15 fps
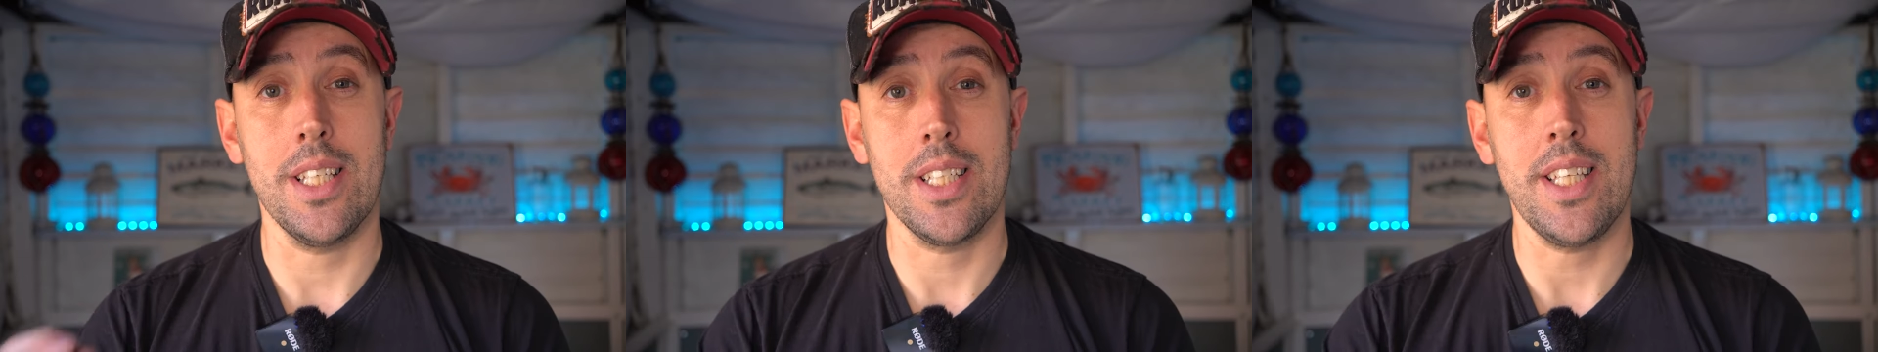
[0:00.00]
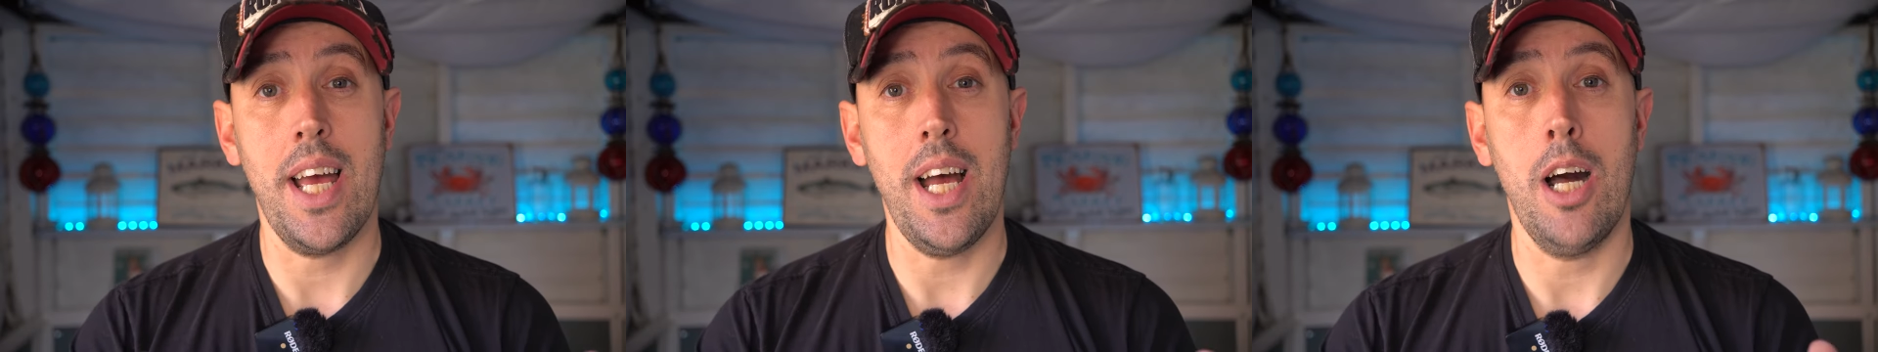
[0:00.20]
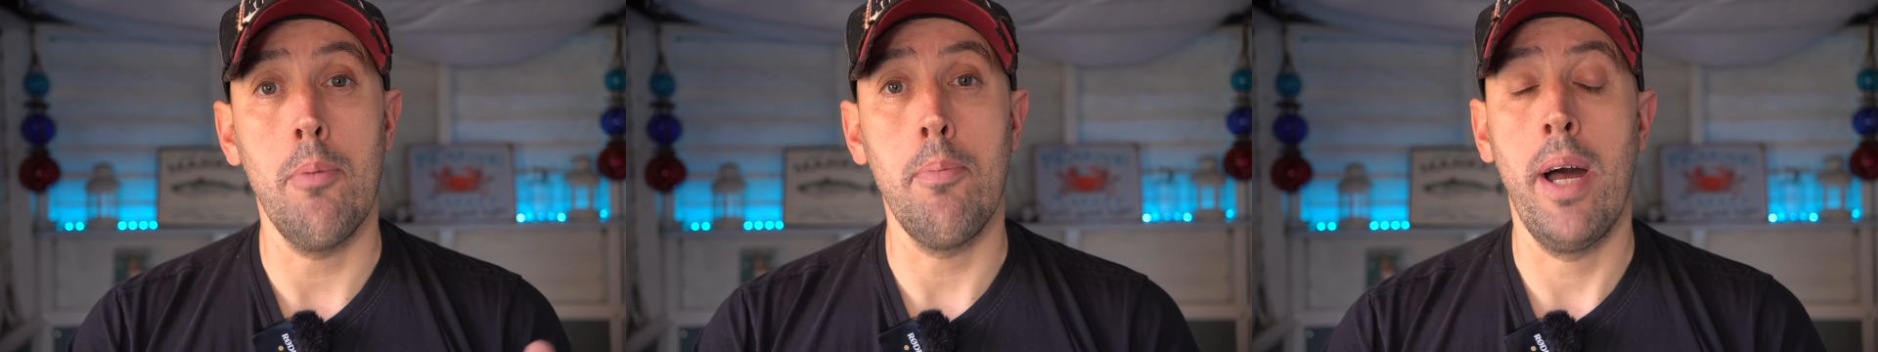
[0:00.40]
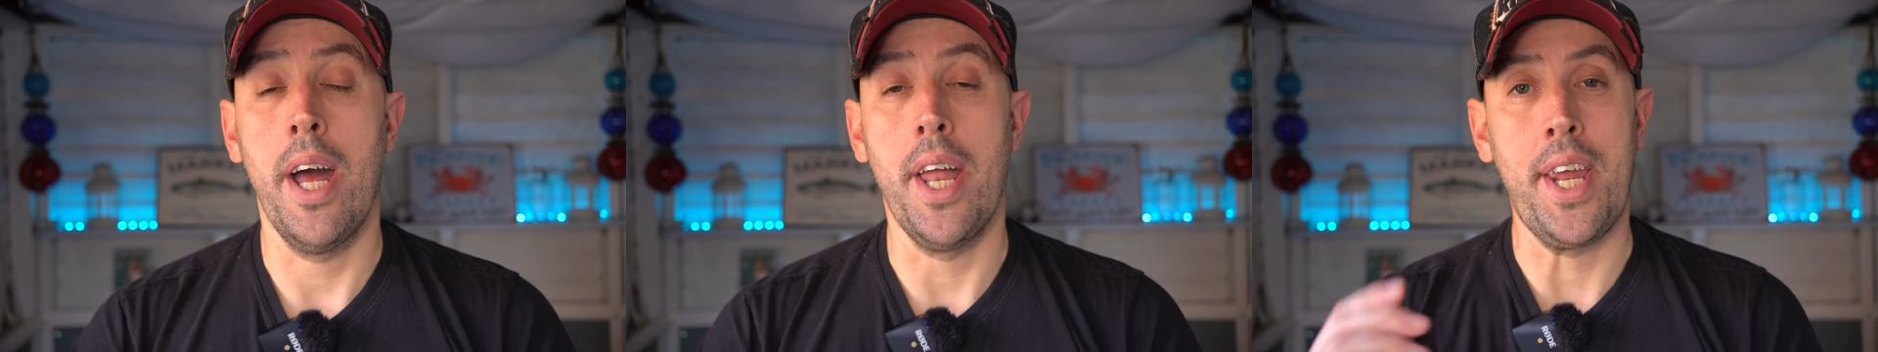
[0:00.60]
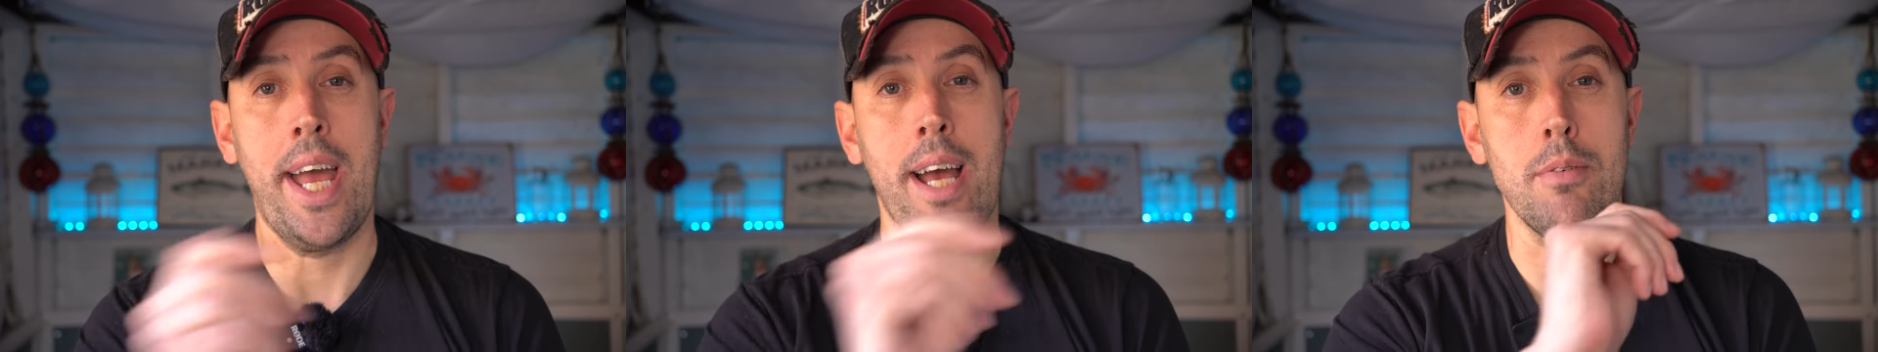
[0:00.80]
to set up
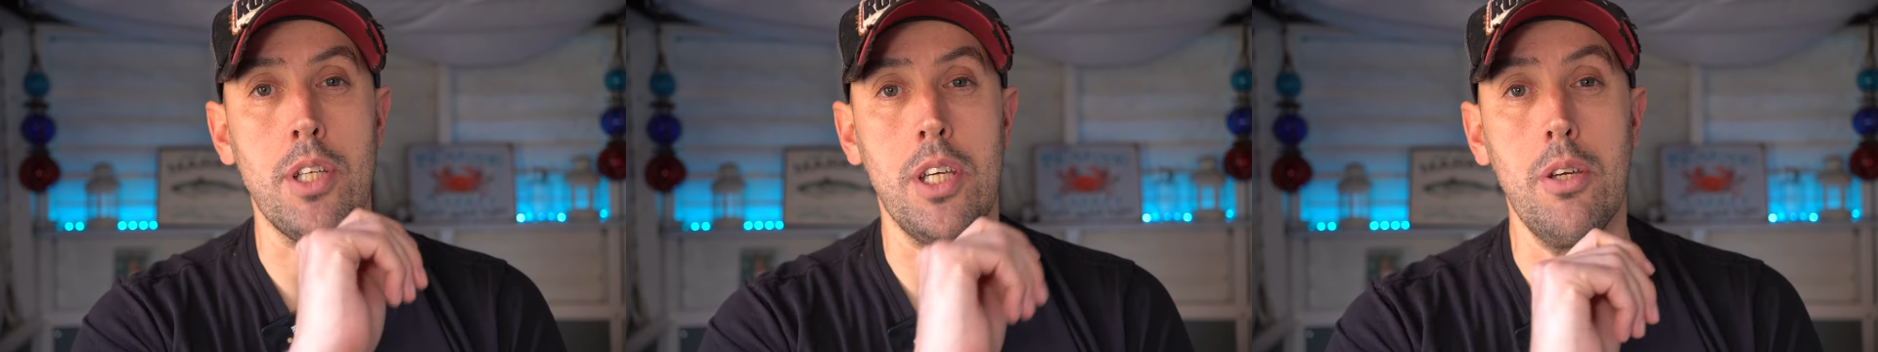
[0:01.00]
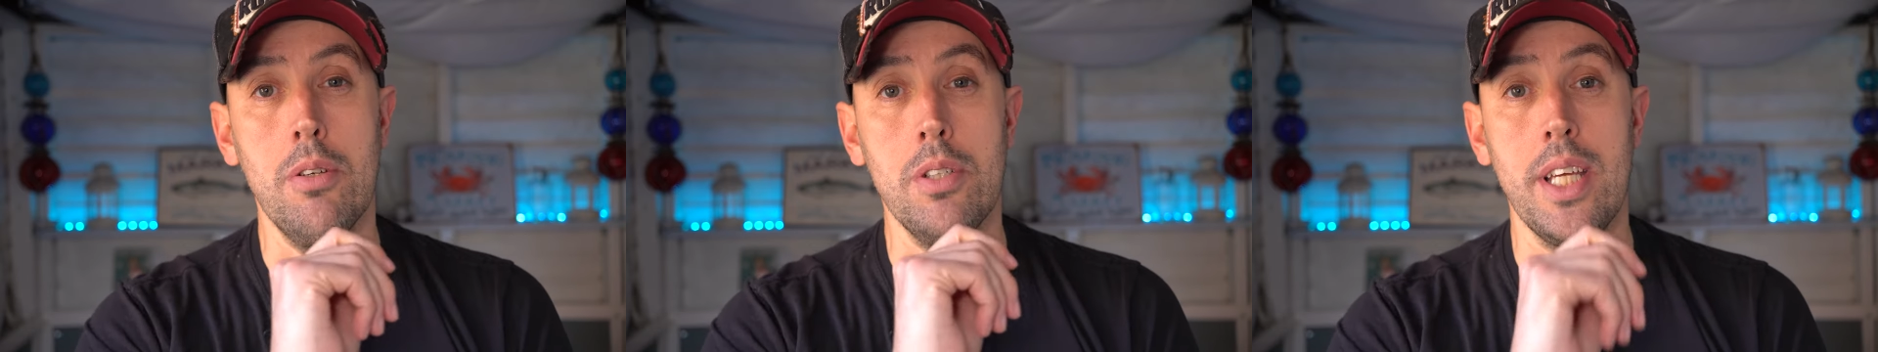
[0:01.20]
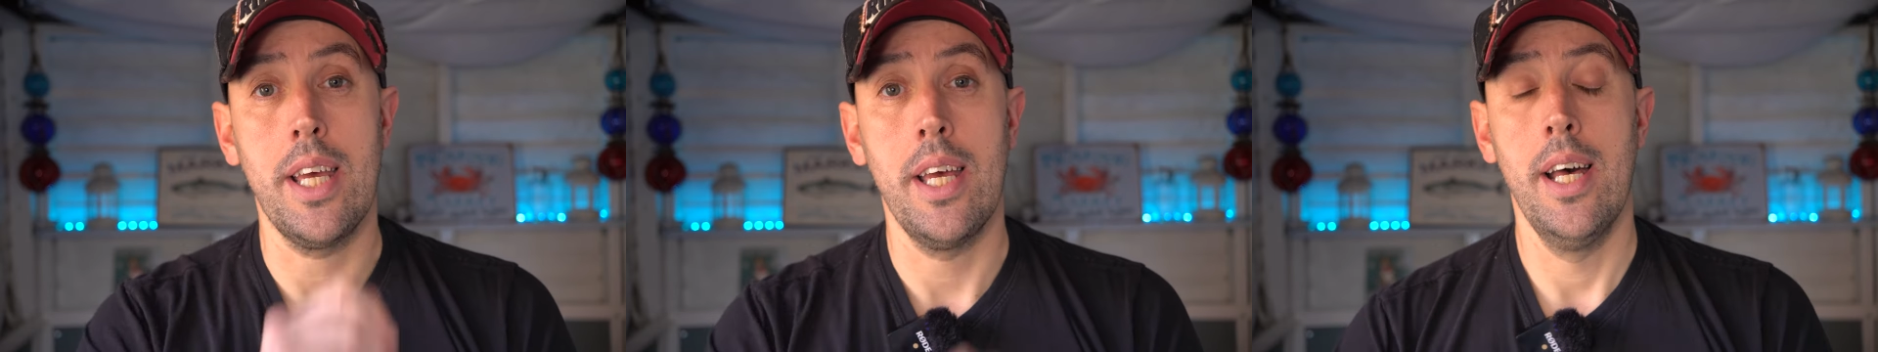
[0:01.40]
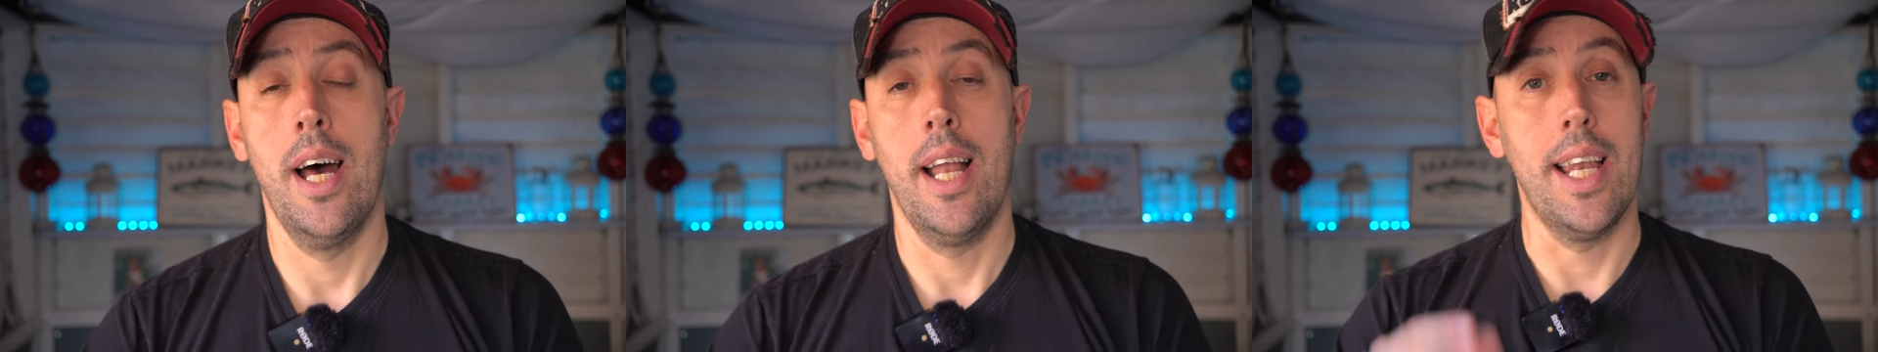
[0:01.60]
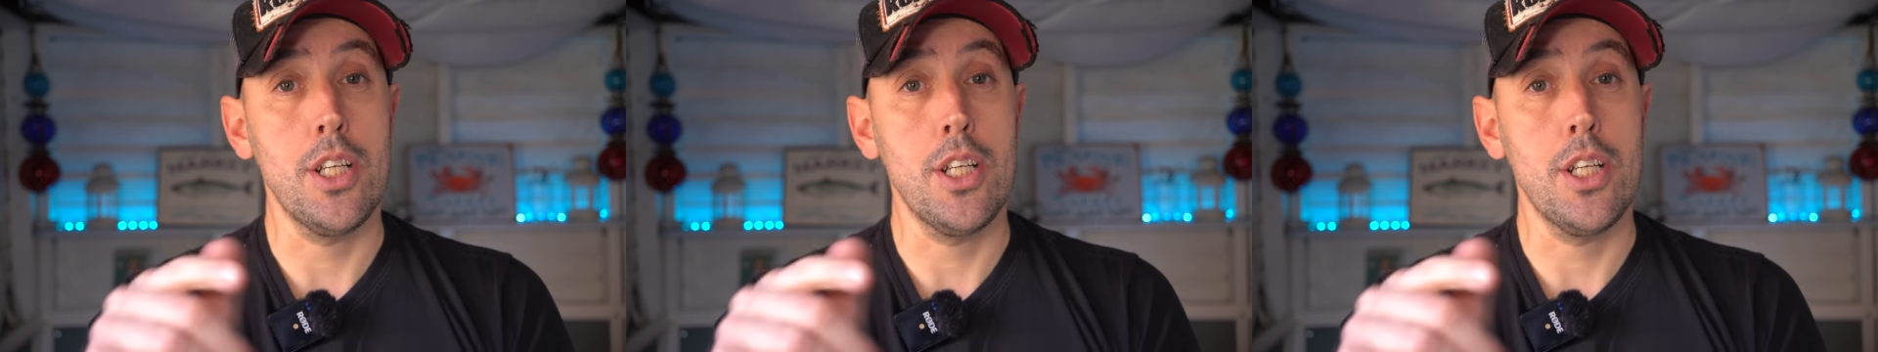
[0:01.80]
and how to use it.